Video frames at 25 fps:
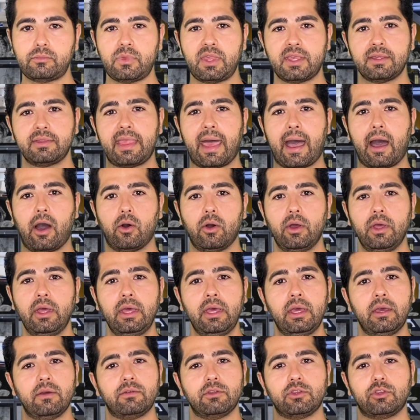Now,
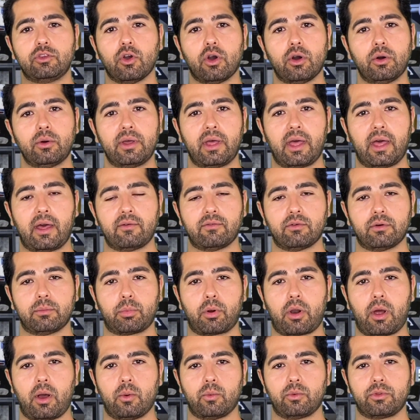if you don't have a
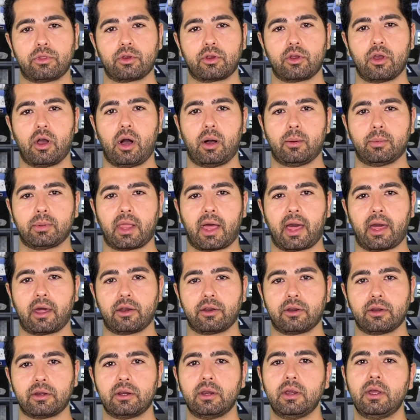problem with your
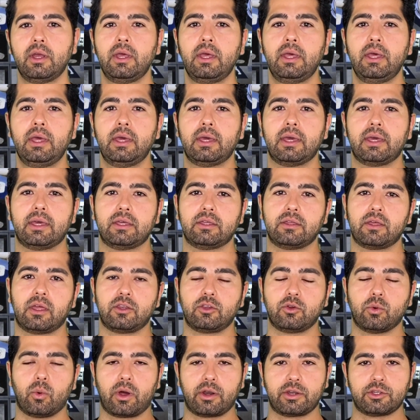gallbladder and
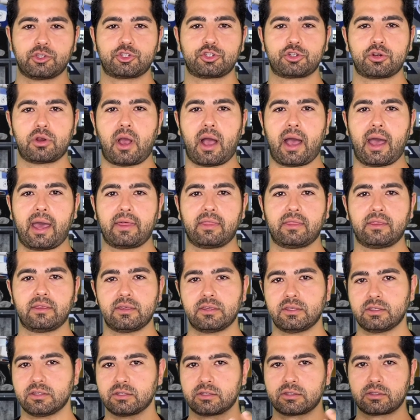you want to try
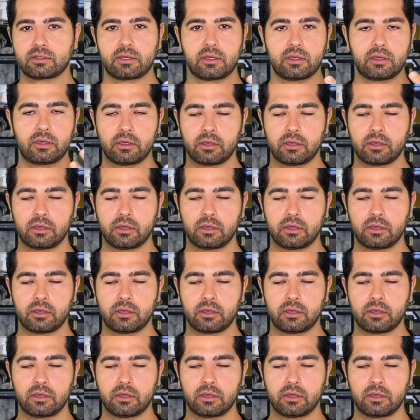these